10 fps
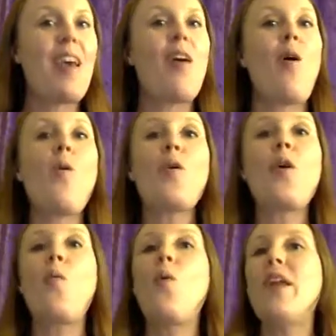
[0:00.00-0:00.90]

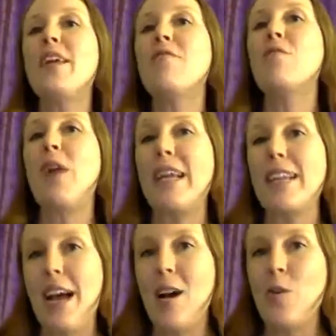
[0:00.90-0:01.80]
Or what if right
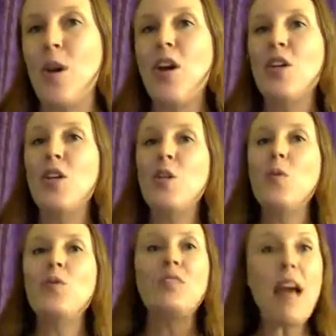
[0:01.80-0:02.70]
now
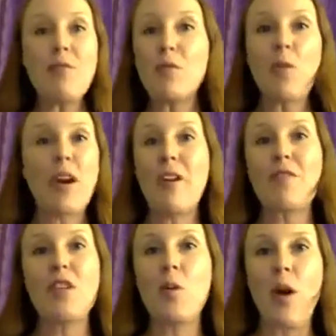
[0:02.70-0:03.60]
you left
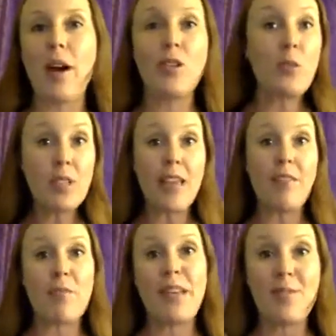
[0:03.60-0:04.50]
wherever you are? Don't
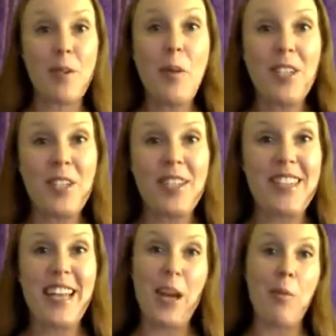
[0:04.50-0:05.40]
leave because we want you to
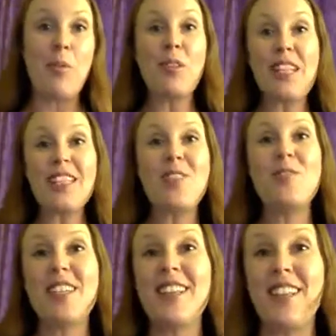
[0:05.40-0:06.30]
stay here. But let's say you
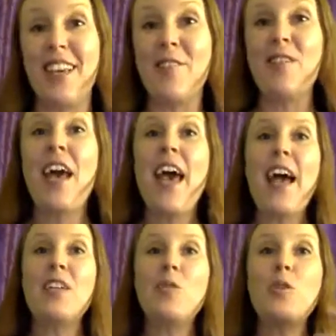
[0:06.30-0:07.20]
did leave
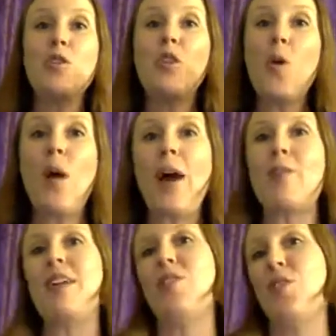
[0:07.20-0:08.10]
and you were to go
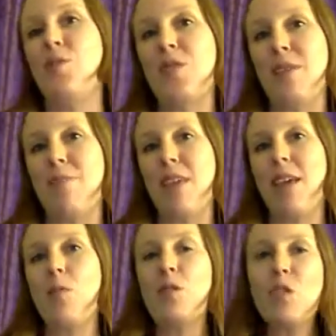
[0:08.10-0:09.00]
out and do something.
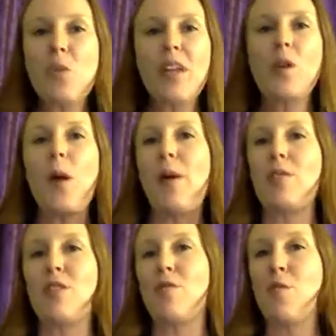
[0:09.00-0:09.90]
Would you want to go out
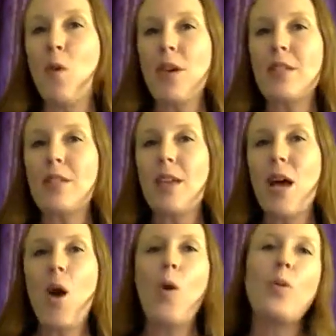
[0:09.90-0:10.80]
to the forest
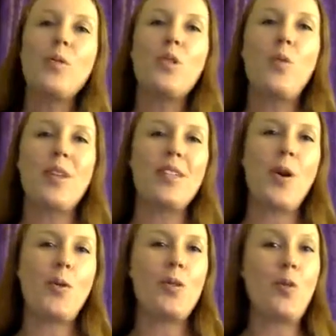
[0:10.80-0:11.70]
or would you want to
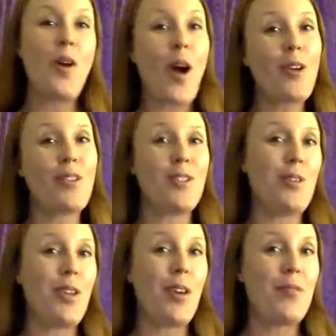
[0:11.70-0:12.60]
go to an art
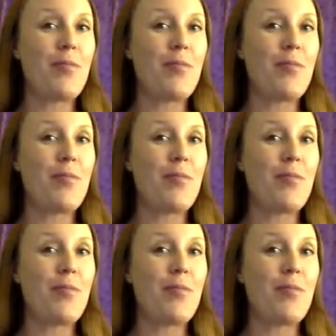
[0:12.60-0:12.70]
studio?